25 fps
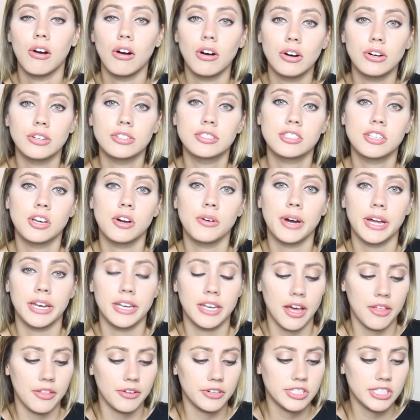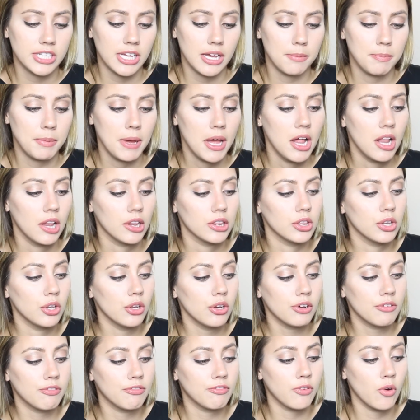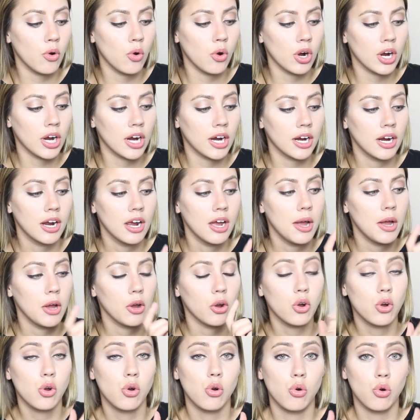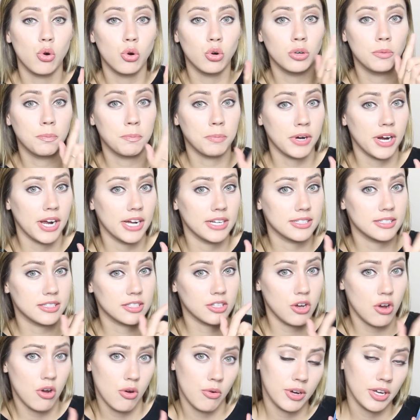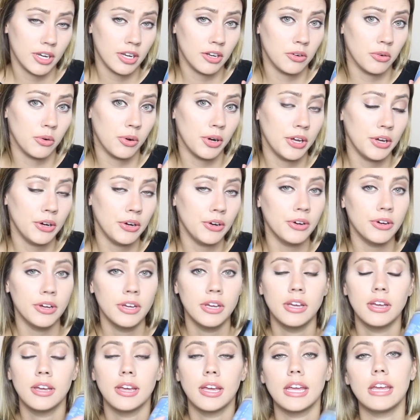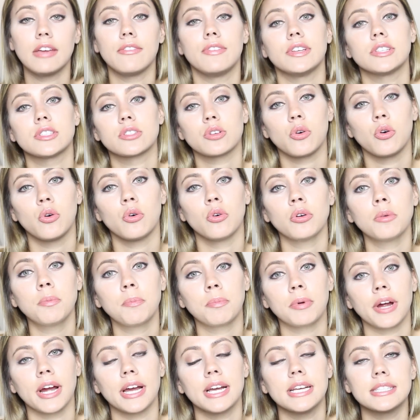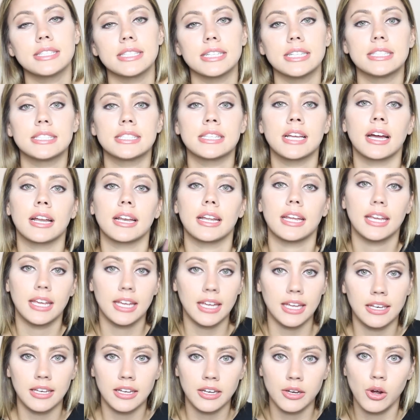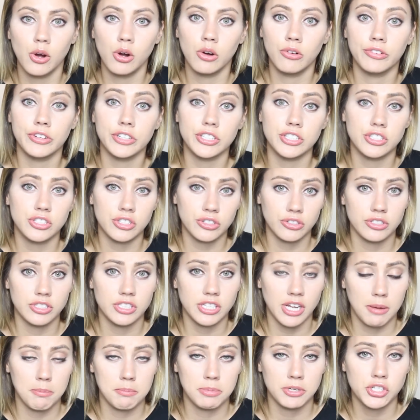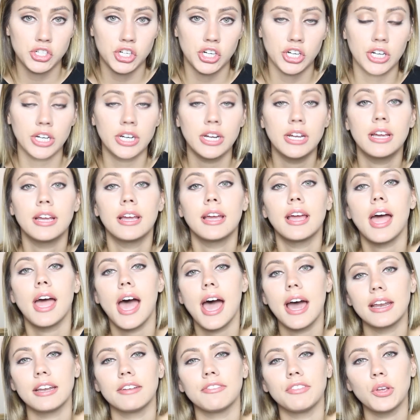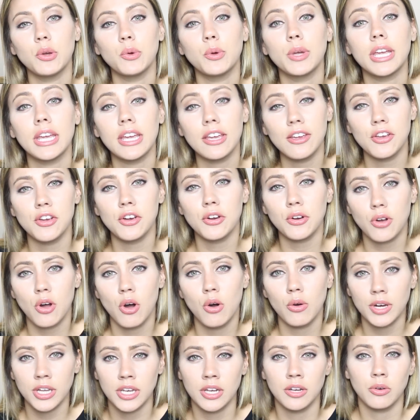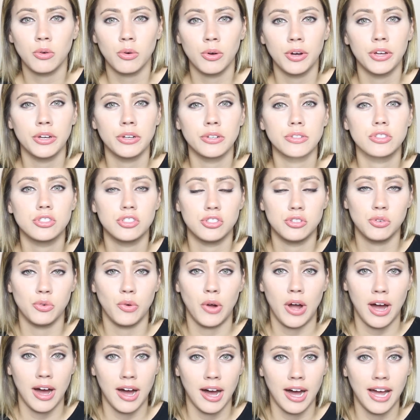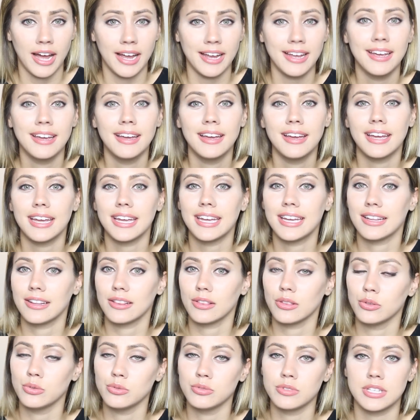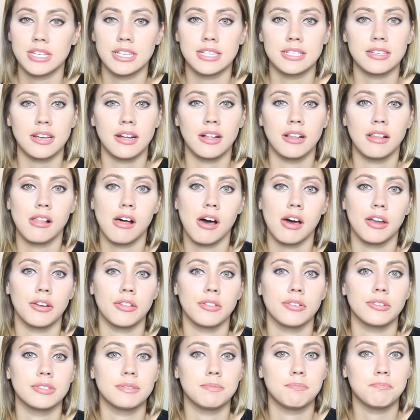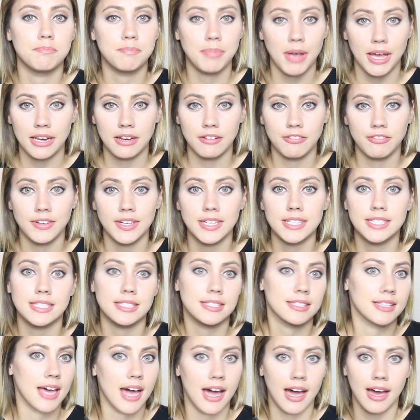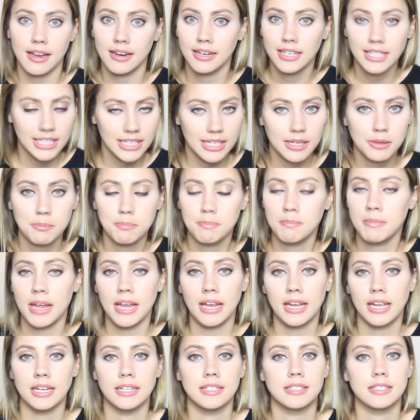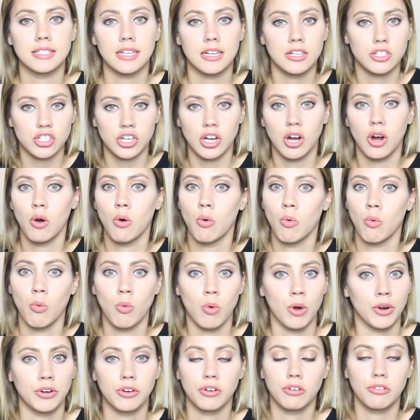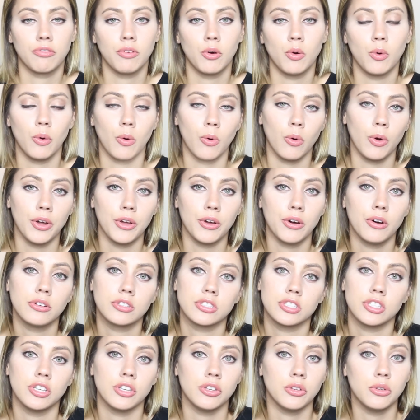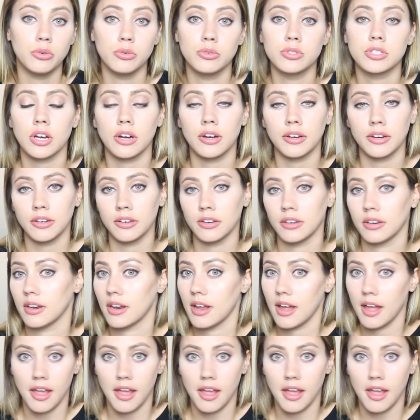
Also, another tip, look for cold pressed coconut oil. If it's cold pressed, it's not heated over a certain temperature. And if you heat your coconut oil too high, it loses a lot of those benefits that make it such a wonderful oil to use on